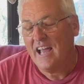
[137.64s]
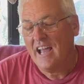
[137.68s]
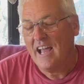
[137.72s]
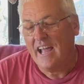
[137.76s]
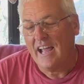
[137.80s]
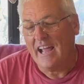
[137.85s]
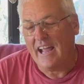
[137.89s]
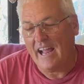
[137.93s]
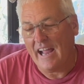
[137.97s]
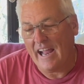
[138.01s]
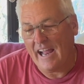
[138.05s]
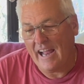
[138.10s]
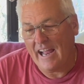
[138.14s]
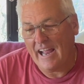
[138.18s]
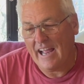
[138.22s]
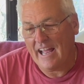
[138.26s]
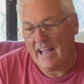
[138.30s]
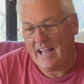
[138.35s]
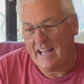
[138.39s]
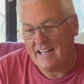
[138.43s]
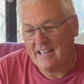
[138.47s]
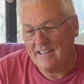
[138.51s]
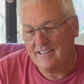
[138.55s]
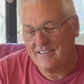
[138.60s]

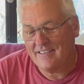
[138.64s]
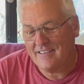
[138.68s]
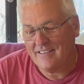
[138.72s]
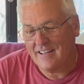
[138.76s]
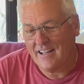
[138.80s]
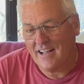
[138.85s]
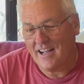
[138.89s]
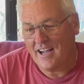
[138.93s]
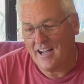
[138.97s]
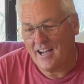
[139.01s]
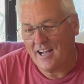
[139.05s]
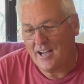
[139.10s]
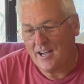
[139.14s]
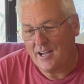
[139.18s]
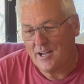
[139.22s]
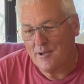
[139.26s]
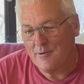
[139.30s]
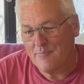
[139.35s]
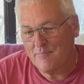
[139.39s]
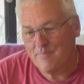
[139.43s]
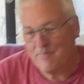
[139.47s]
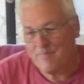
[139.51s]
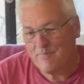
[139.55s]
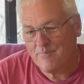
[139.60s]
and
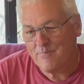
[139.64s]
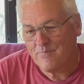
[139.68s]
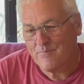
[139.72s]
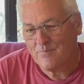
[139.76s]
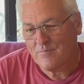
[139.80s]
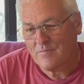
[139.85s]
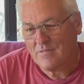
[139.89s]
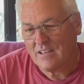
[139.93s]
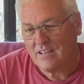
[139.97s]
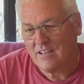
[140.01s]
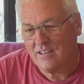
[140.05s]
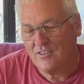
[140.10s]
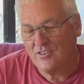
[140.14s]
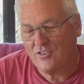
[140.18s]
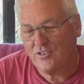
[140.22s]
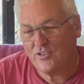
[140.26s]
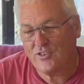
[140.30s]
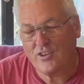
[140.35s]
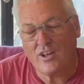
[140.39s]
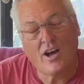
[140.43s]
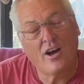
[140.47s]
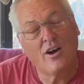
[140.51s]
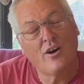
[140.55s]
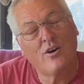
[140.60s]

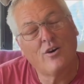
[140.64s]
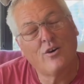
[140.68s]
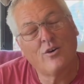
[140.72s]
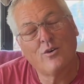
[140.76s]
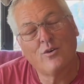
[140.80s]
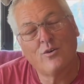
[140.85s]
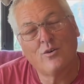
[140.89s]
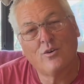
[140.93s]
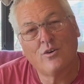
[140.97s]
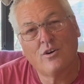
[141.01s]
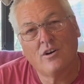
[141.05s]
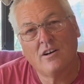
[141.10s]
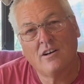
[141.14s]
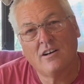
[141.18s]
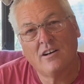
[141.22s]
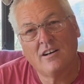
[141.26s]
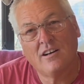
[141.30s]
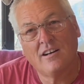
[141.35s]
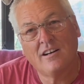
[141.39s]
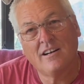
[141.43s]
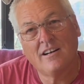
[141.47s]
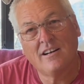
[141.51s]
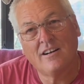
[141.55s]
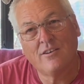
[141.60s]
so
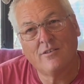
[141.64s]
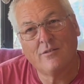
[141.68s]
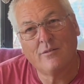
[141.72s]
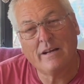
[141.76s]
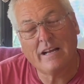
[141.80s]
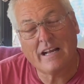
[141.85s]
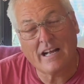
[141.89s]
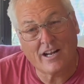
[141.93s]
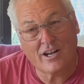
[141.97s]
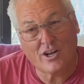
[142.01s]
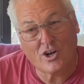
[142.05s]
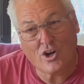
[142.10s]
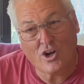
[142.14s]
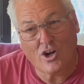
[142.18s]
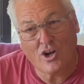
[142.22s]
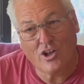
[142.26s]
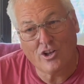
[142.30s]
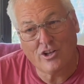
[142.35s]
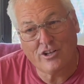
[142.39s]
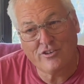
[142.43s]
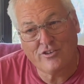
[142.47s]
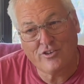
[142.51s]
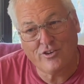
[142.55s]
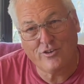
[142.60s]
we got a call
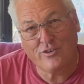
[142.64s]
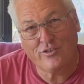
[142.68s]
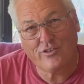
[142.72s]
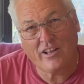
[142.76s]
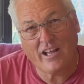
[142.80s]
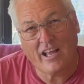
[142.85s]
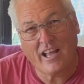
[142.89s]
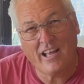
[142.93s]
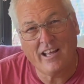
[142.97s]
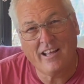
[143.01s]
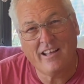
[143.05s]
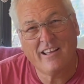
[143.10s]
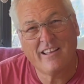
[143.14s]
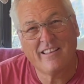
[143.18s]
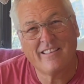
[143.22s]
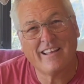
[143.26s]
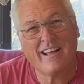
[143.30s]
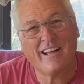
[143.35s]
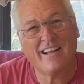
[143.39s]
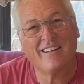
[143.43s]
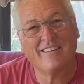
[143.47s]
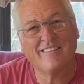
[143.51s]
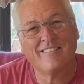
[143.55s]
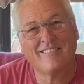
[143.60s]
on Tuesday
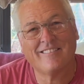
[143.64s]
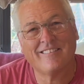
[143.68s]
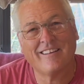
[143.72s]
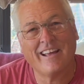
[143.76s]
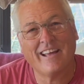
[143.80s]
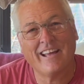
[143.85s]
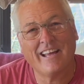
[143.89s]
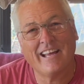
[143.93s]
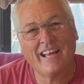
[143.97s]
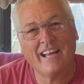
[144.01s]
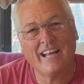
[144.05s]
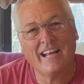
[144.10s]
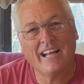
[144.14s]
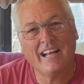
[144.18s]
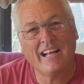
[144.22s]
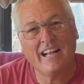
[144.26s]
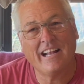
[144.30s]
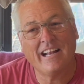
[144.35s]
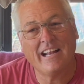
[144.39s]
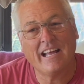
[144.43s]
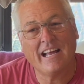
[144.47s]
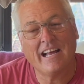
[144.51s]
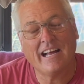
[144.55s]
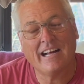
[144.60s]
that
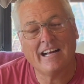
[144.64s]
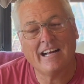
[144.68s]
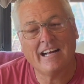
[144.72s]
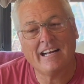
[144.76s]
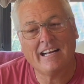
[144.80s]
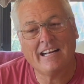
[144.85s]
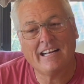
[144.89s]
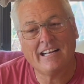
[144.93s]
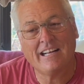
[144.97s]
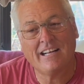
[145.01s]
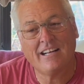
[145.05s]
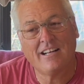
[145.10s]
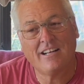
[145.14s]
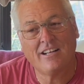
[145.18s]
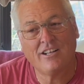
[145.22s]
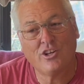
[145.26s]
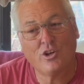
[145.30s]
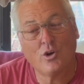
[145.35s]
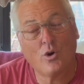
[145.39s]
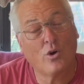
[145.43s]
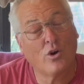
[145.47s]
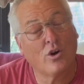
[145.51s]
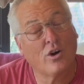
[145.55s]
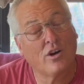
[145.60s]
said
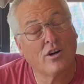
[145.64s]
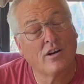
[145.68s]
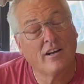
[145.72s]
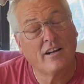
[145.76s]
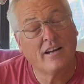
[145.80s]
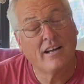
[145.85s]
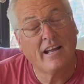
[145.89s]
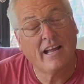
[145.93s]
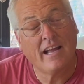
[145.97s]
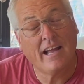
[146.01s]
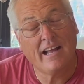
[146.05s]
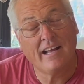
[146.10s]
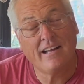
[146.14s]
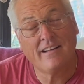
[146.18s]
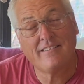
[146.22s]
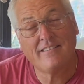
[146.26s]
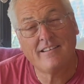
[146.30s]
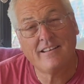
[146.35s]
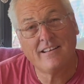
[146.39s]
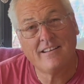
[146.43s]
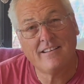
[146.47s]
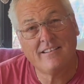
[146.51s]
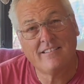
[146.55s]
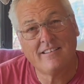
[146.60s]
your
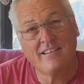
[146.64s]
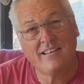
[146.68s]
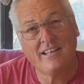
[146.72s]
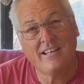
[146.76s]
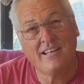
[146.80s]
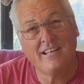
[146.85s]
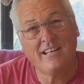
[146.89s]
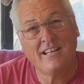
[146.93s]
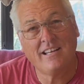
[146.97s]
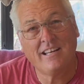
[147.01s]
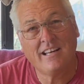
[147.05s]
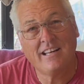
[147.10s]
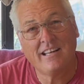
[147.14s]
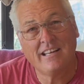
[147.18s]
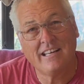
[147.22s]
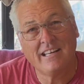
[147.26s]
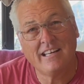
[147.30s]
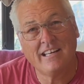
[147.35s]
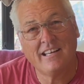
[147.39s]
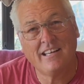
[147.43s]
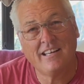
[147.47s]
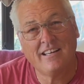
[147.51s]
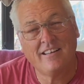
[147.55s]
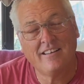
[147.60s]
AT&T
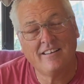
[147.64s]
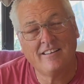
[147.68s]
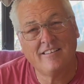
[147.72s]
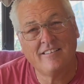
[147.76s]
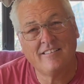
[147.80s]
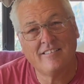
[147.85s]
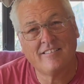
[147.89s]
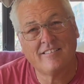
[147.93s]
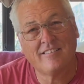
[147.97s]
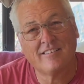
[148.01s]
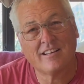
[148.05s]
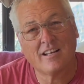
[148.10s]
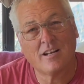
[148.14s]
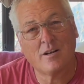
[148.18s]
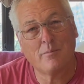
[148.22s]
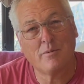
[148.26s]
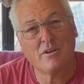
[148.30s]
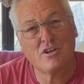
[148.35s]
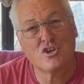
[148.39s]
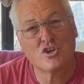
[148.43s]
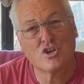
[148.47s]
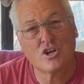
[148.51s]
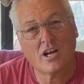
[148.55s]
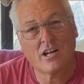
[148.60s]
is going to be
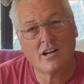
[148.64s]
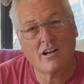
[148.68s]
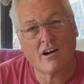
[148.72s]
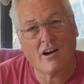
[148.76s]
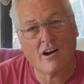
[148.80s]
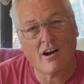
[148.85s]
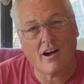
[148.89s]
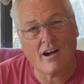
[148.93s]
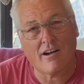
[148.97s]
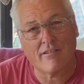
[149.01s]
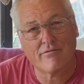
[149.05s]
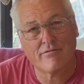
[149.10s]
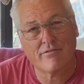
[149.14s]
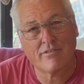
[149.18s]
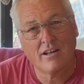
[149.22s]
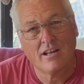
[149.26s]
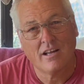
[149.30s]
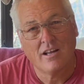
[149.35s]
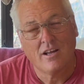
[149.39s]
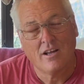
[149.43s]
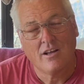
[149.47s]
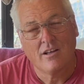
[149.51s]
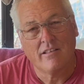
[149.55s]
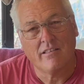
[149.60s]
shut off,
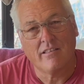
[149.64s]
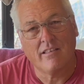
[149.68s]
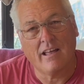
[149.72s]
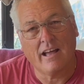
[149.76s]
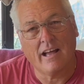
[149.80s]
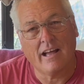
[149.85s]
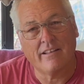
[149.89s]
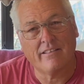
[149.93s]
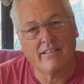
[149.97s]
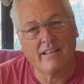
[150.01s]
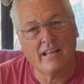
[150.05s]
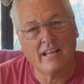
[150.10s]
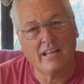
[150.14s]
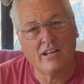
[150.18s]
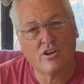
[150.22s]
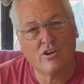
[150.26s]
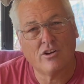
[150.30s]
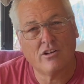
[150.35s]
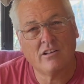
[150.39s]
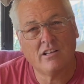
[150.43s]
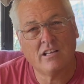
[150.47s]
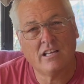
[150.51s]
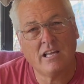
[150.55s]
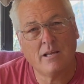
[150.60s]
that they
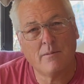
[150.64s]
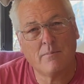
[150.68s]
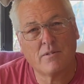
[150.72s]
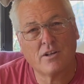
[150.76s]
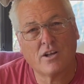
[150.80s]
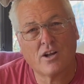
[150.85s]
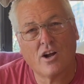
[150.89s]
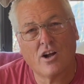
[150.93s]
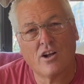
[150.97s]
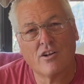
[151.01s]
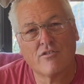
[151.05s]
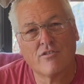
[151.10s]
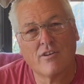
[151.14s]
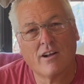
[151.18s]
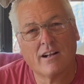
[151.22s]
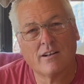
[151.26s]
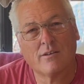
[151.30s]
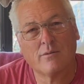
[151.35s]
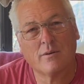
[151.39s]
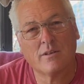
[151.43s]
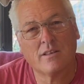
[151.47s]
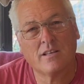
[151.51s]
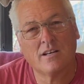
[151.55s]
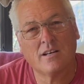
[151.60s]
couldn't keep the contract
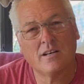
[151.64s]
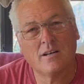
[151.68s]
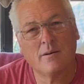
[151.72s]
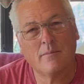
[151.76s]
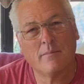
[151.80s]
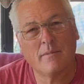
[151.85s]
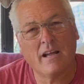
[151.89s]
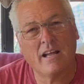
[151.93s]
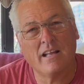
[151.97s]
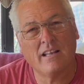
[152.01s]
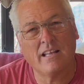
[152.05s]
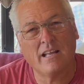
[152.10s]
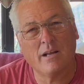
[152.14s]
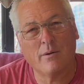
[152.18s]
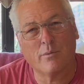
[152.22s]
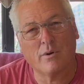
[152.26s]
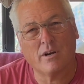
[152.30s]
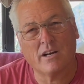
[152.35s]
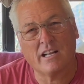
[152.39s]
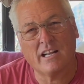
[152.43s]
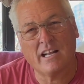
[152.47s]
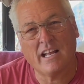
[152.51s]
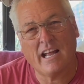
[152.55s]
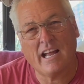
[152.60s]
with them and they were
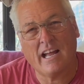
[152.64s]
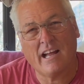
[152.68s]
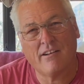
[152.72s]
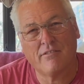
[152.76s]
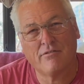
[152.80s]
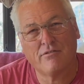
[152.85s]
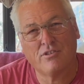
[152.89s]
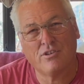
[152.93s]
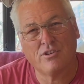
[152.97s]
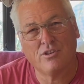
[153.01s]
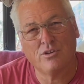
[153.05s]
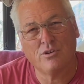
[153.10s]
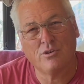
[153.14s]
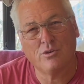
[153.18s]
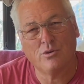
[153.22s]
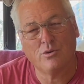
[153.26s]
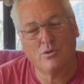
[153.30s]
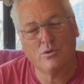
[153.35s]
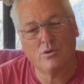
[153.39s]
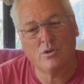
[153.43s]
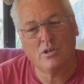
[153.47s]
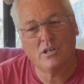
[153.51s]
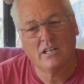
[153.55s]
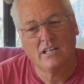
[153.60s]
going to have
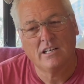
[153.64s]
to